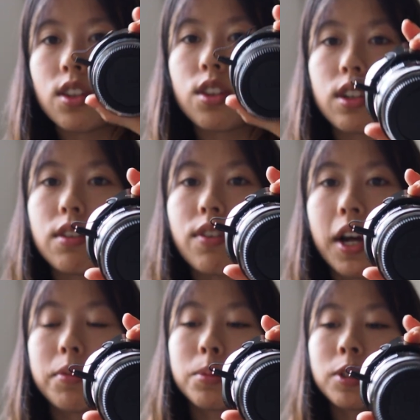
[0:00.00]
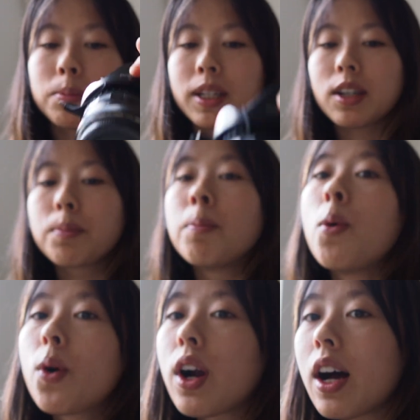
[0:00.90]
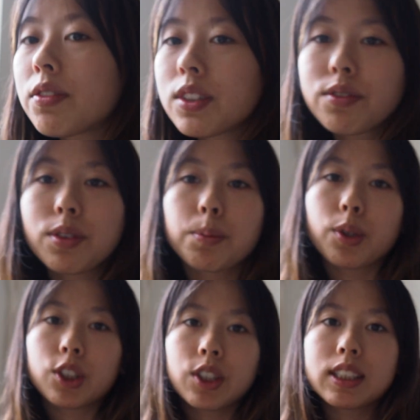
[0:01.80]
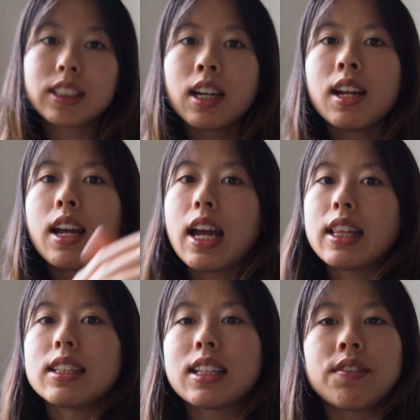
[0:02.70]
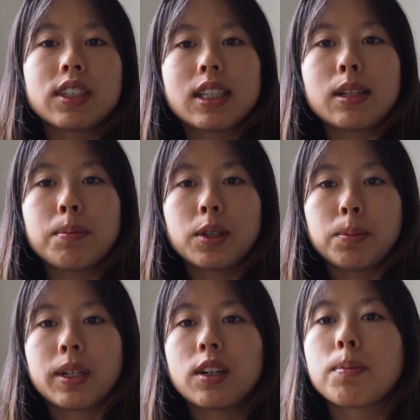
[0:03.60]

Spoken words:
the 35mm more often for portraits and the 17mm